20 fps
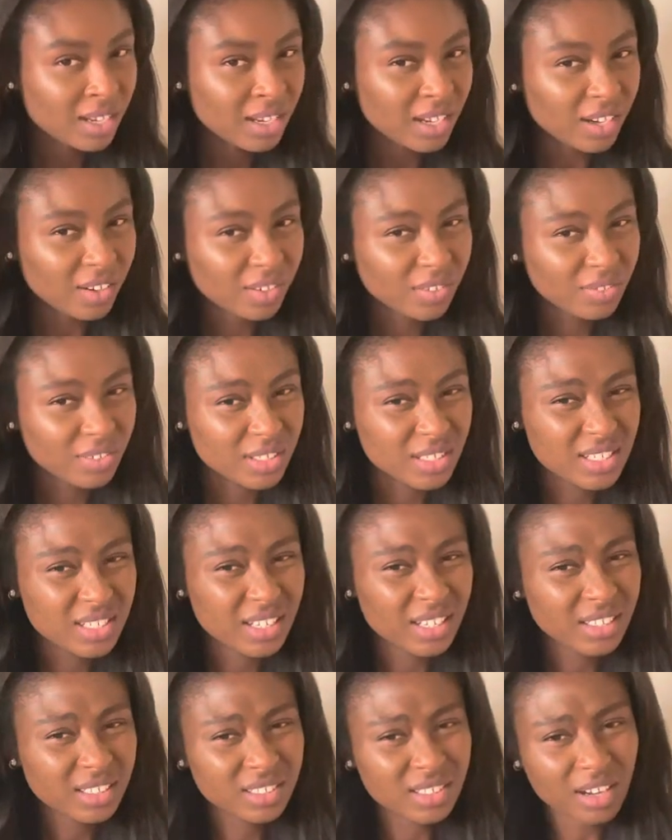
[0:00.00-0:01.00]
I don't know if it's
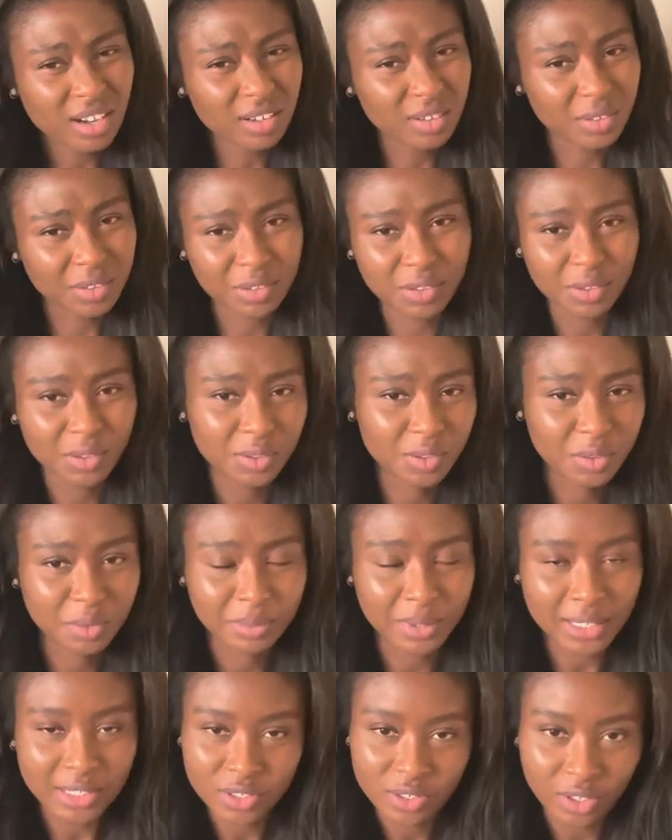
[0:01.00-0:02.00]
TikTok or YouTube
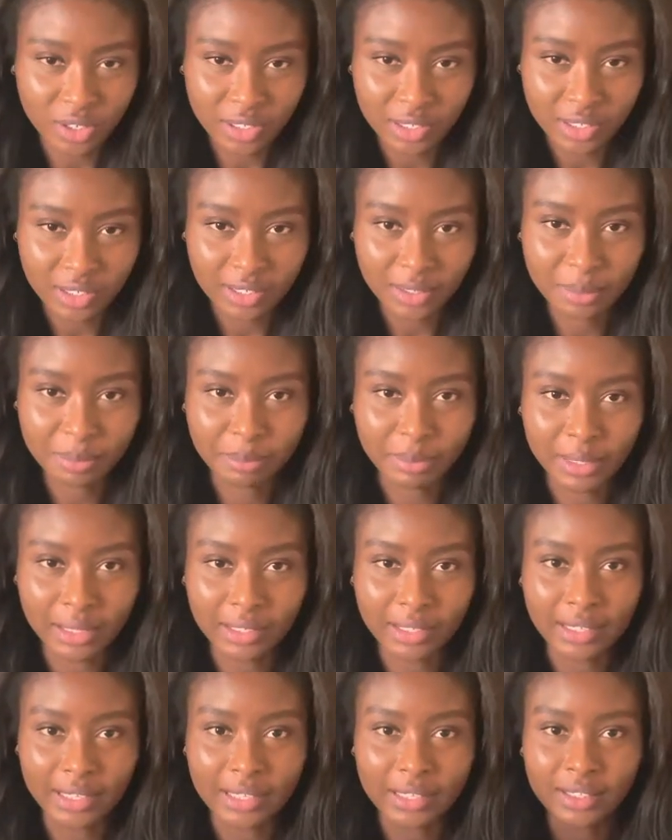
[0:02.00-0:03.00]
that started it, but
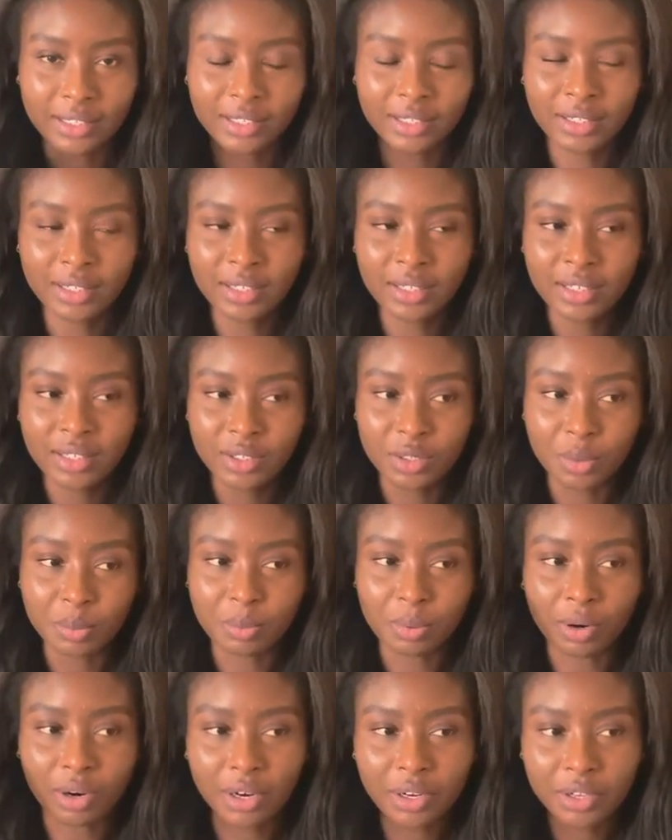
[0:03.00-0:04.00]
like you
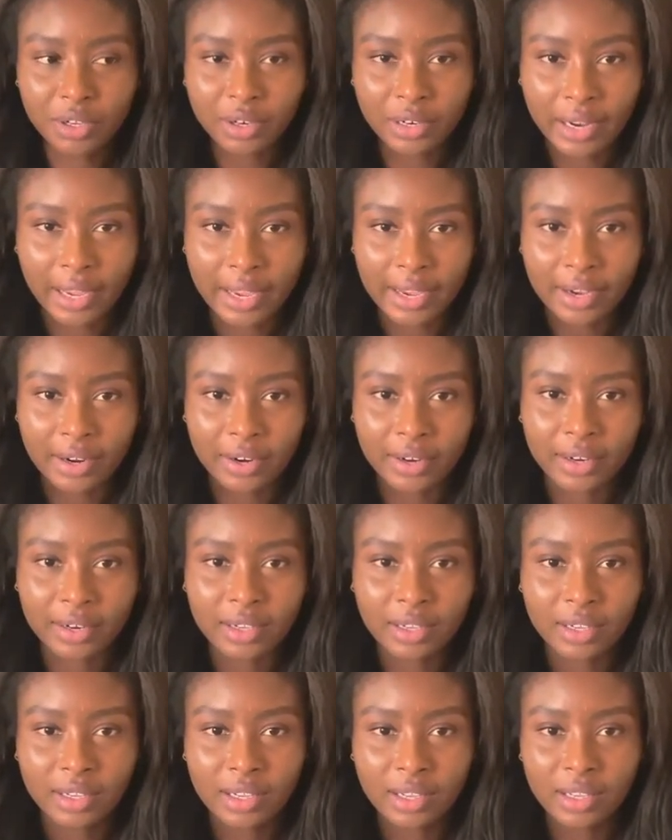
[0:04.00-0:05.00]
part your
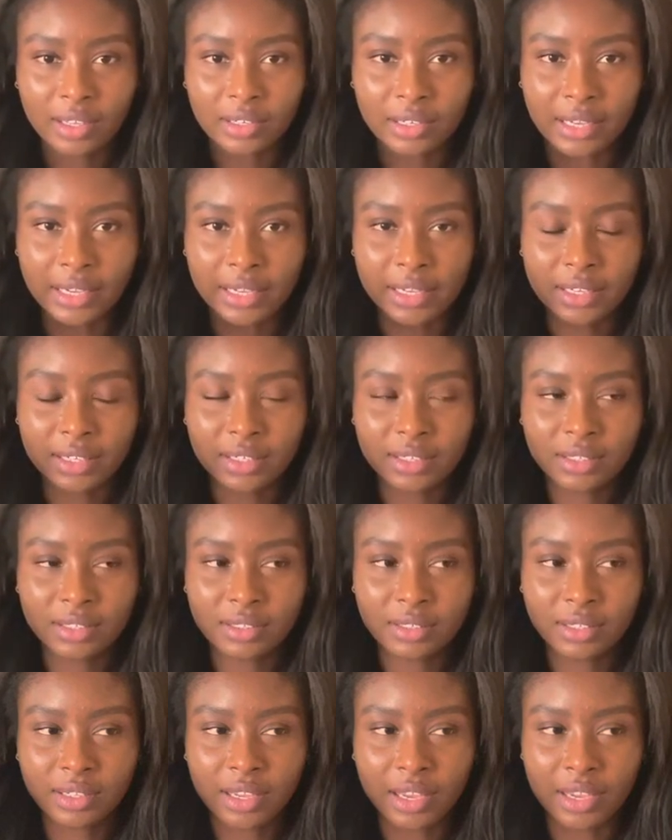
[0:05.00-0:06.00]
hair, like,
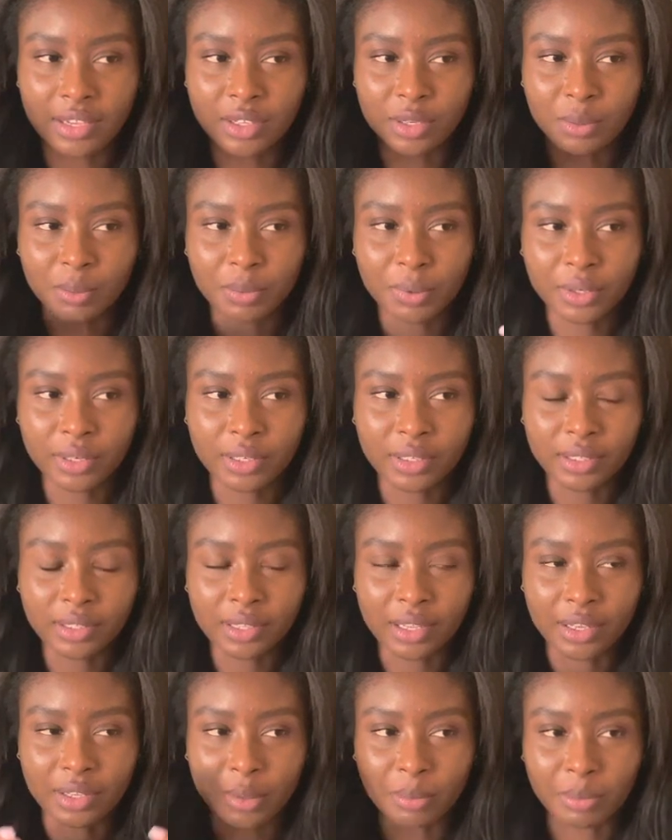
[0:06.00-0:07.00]
and you put,
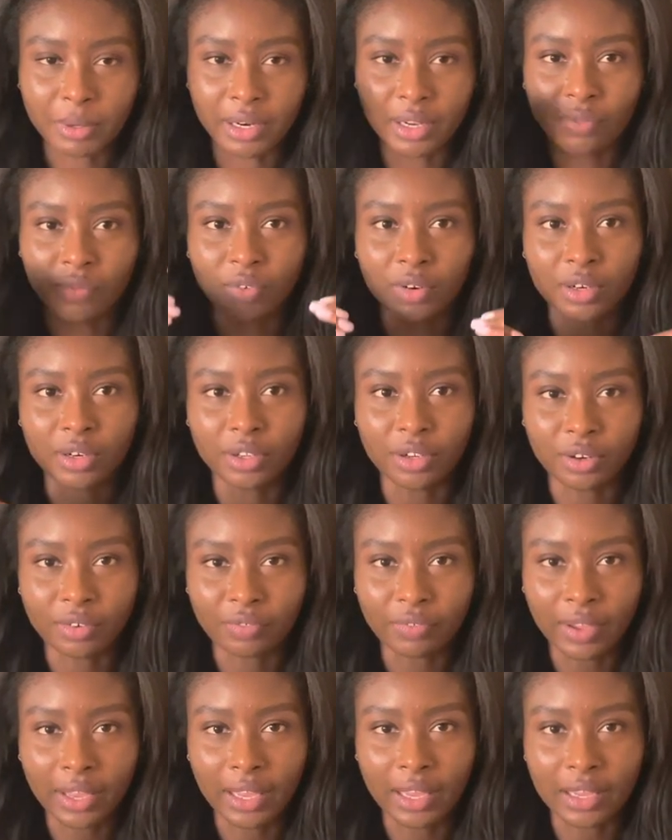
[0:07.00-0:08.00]
and you bring it in front of your
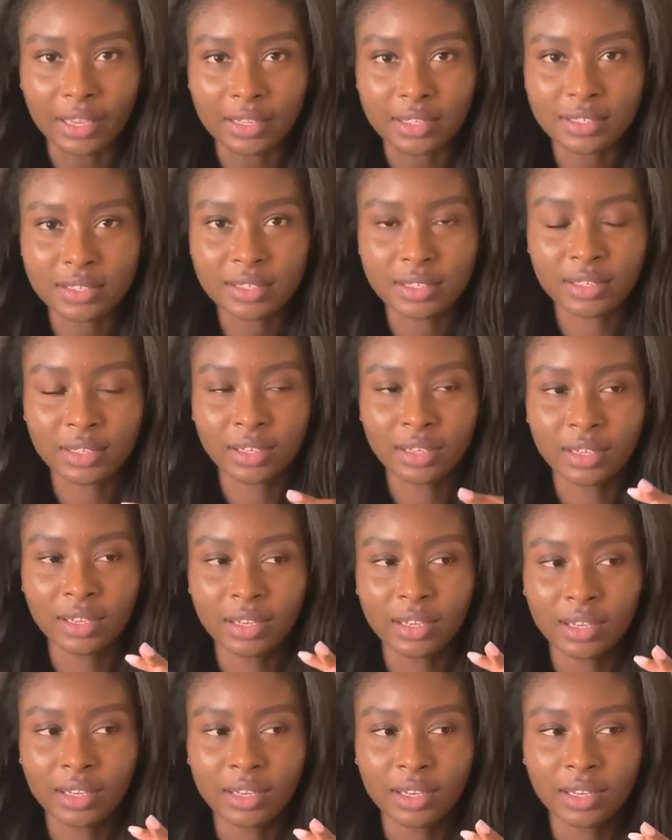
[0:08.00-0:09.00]
face
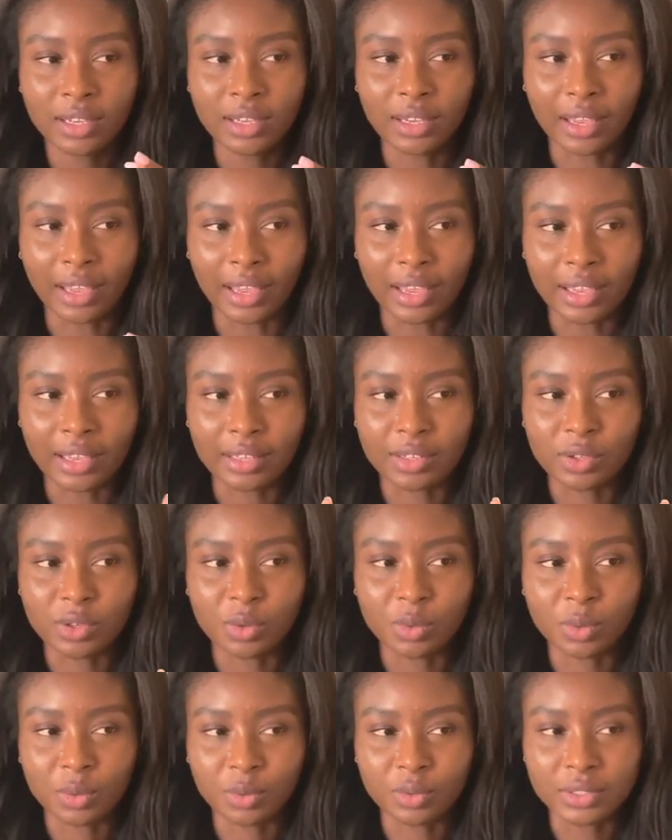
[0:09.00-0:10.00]
and
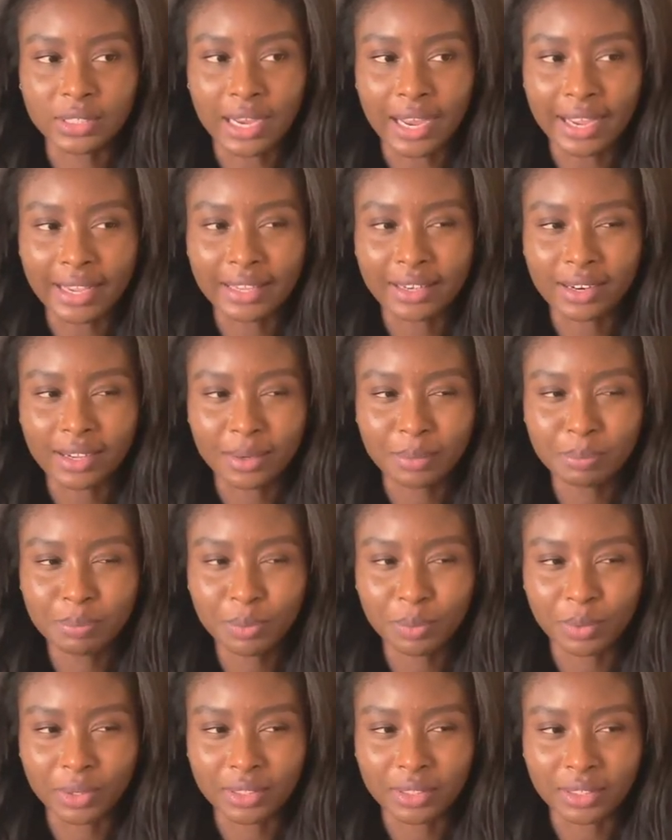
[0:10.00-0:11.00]
you tie it up
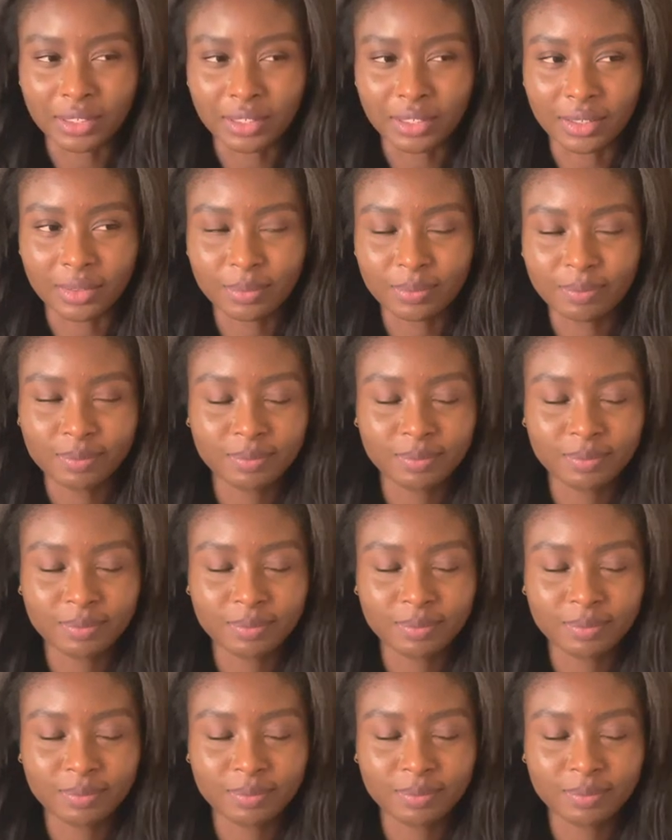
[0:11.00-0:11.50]
with a,